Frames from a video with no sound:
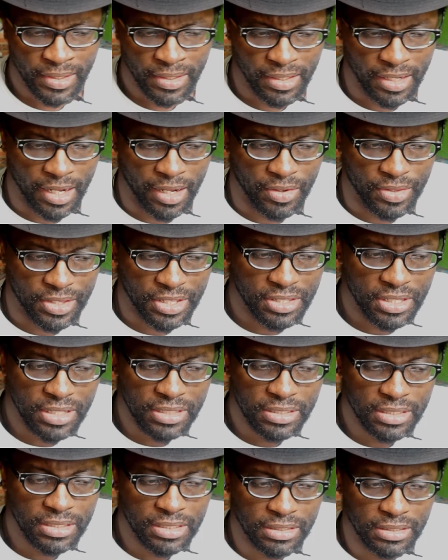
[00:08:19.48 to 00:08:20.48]
Now, the thing
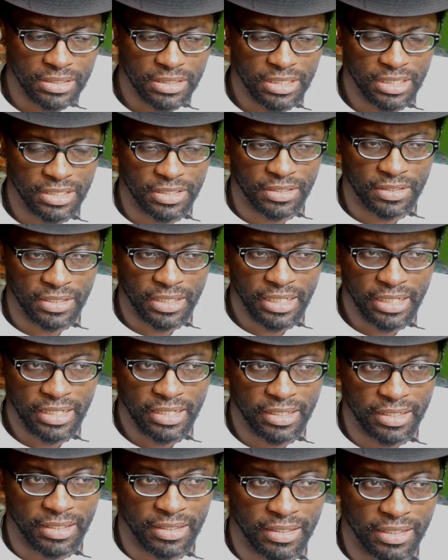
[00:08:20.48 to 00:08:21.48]
to consider
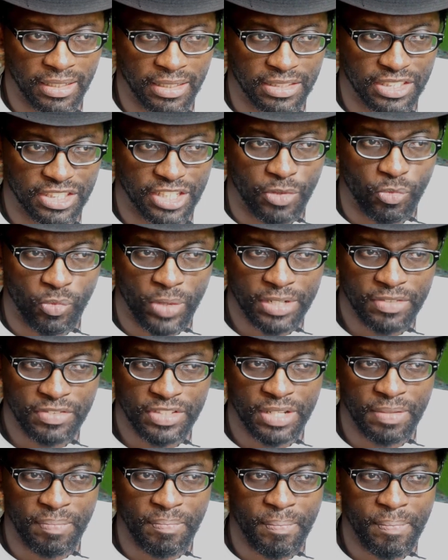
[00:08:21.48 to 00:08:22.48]
here is that one of
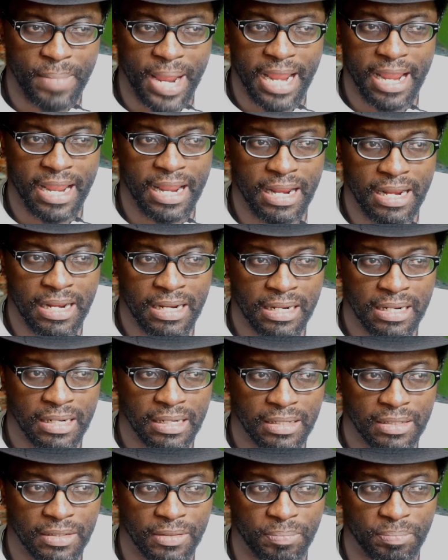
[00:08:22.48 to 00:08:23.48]
the main
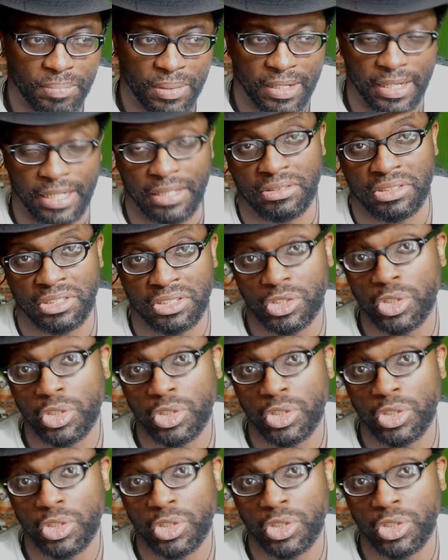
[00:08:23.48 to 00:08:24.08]
complaints,